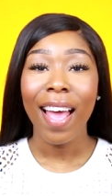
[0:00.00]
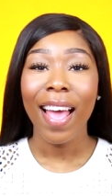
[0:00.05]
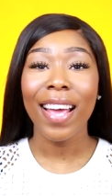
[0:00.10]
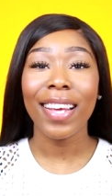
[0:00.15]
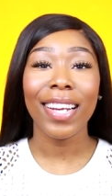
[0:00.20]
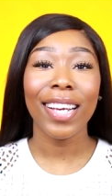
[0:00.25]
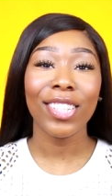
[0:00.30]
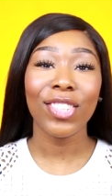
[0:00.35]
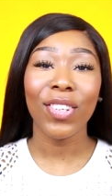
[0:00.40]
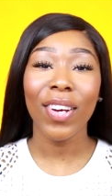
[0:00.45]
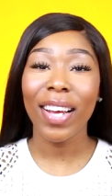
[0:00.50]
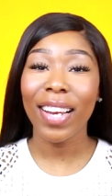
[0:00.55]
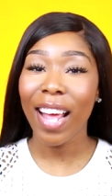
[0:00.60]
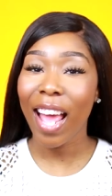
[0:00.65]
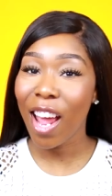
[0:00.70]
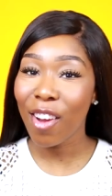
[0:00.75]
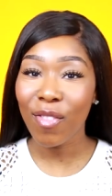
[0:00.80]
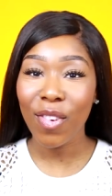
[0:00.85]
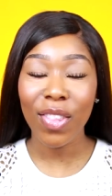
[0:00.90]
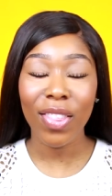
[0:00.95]
And I tried
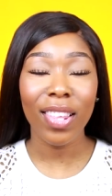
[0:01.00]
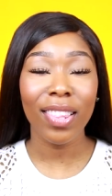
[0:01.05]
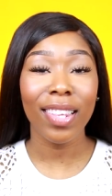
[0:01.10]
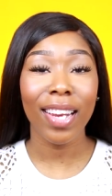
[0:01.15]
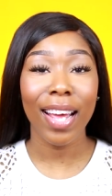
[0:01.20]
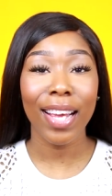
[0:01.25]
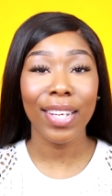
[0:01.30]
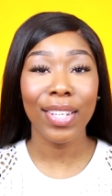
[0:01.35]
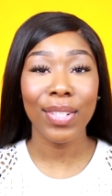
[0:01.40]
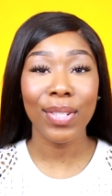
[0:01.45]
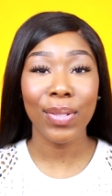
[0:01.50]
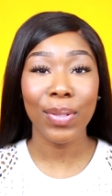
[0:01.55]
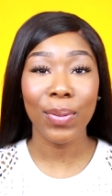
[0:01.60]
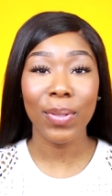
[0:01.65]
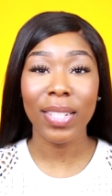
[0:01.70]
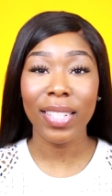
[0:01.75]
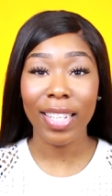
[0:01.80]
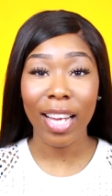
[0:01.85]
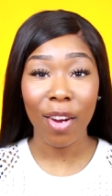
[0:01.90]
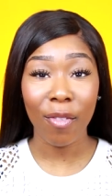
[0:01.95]
everything that I could do
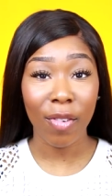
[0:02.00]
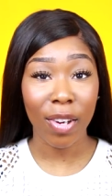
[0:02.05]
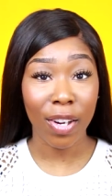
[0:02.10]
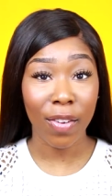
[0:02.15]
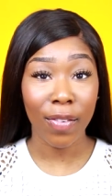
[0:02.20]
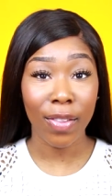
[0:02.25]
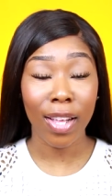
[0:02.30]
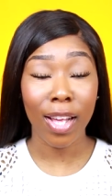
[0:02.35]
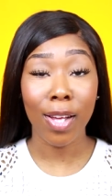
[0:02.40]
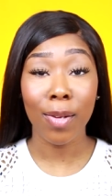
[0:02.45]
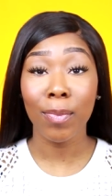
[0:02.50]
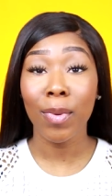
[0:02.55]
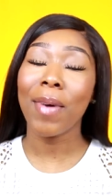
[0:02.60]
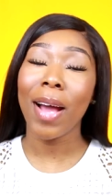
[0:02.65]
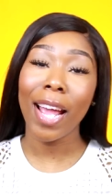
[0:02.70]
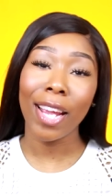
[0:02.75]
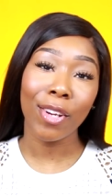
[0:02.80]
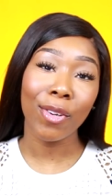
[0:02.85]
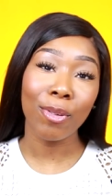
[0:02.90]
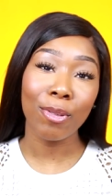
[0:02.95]
to get rid of them.
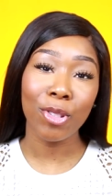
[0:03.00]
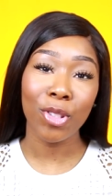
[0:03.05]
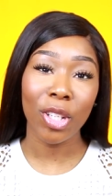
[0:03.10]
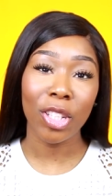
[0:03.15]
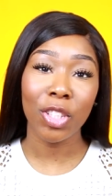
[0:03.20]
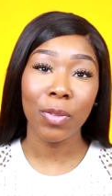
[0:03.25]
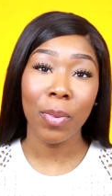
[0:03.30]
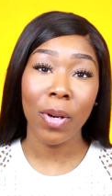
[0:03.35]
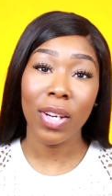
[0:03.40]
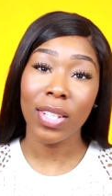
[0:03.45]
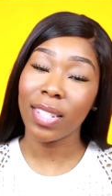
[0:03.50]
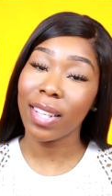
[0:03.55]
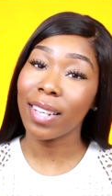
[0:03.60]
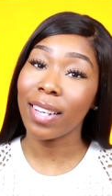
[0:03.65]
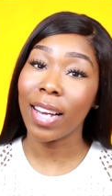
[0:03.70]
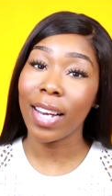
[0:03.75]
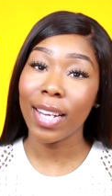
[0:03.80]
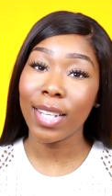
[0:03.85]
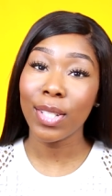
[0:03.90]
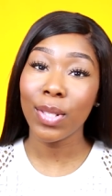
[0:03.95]
I grew stretch marks in
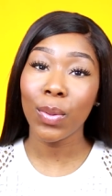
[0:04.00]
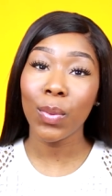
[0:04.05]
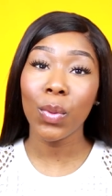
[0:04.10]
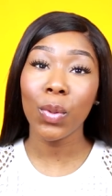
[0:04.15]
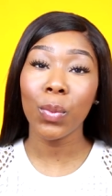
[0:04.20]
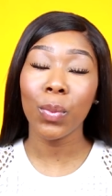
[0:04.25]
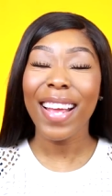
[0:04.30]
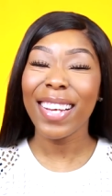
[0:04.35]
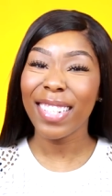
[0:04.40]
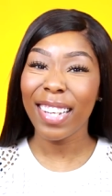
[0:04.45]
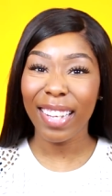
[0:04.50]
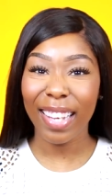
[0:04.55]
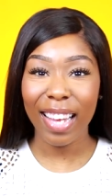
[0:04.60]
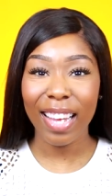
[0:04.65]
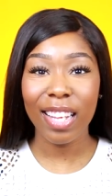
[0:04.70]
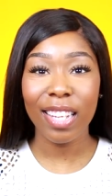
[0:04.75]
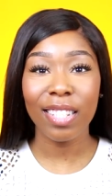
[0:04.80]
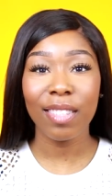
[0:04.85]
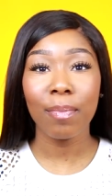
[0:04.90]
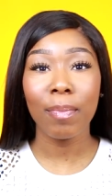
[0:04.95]
high school and I
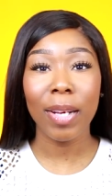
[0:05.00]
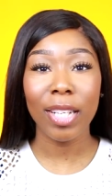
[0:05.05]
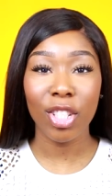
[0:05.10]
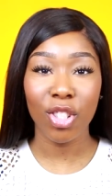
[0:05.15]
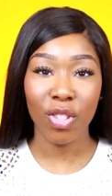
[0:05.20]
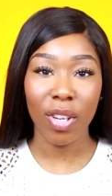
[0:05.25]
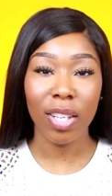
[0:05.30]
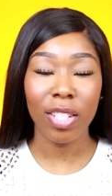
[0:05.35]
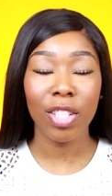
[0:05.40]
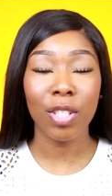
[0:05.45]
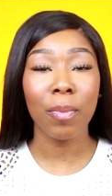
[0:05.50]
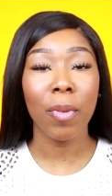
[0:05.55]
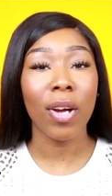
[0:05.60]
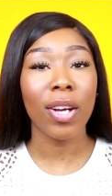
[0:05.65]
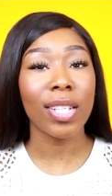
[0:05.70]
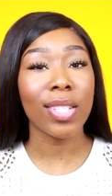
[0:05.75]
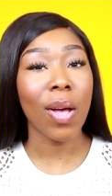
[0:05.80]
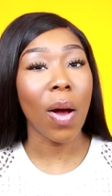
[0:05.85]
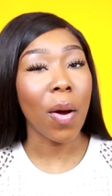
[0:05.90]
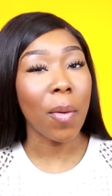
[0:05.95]
gained my stretch
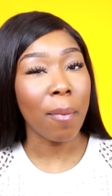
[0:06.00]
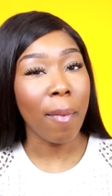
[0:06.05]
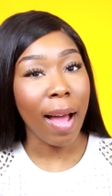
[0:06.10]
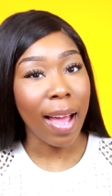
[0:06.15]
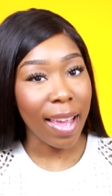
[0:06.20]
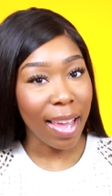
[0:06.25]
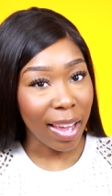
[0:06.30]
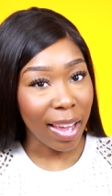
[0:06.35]
marks on my